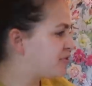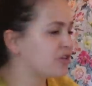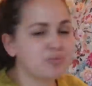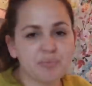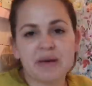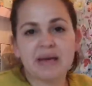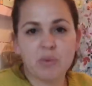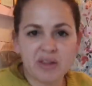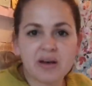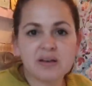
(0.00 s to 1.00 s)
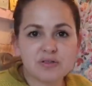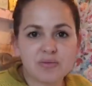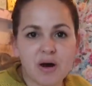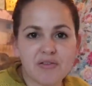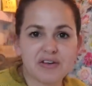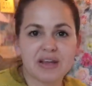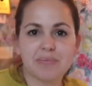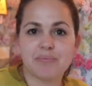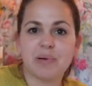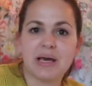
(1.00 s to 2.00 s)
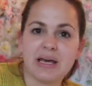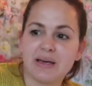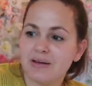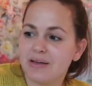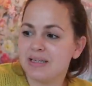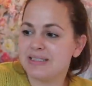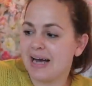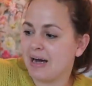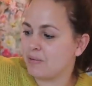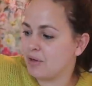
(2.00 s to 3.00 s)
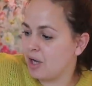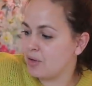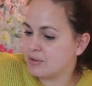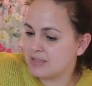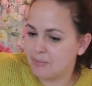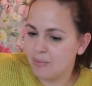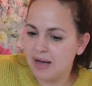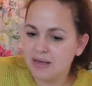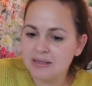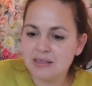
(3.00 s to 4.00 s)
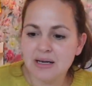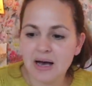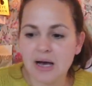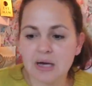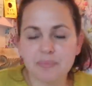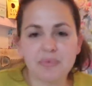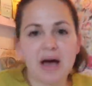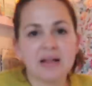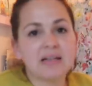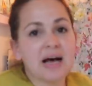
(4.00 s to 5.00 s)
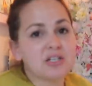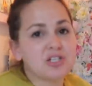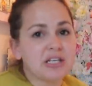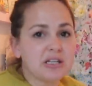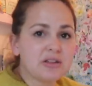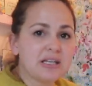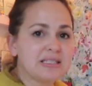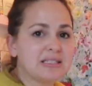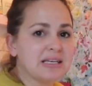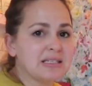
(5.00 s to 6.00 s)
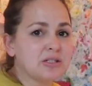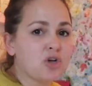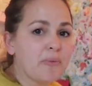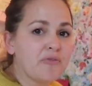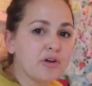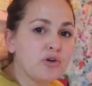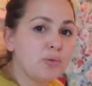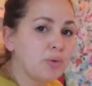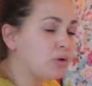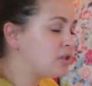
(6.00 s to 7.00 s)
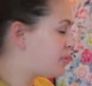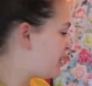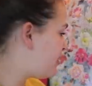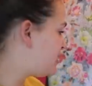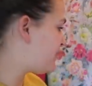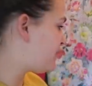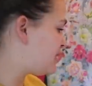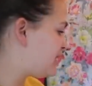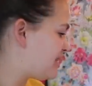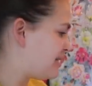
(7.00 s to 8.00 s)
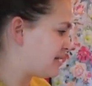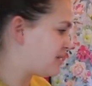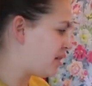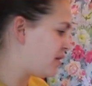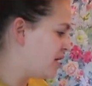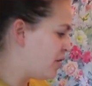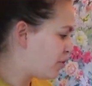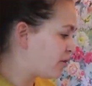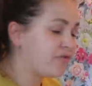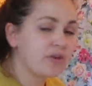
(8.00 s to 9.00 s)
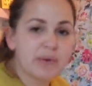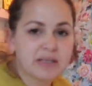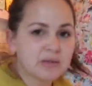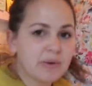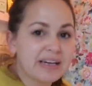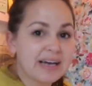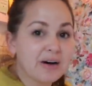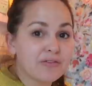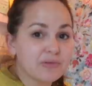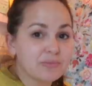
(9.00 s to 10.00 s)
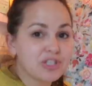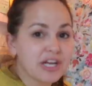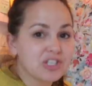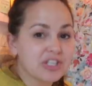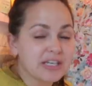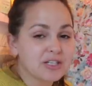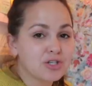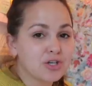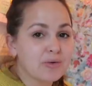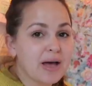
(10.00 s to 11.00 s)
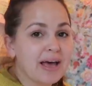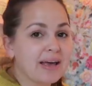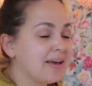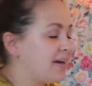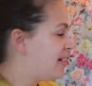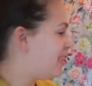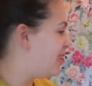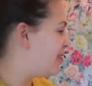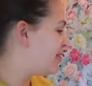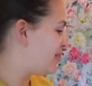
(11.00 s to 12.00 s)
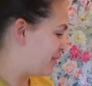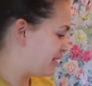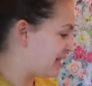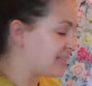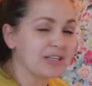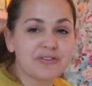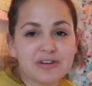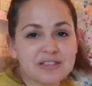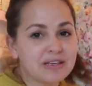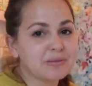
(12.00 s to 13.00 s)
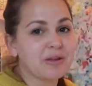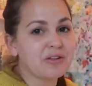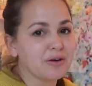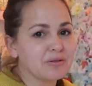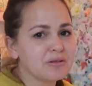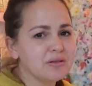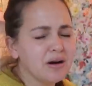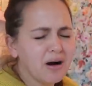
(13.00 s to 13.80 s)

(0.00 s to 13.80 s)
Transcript: just be with us rather than him be down low somewhere. And actually this is the top for newborns, but there are different settings. So we're a few weeks away now from changing it to a setting for a 6 month old.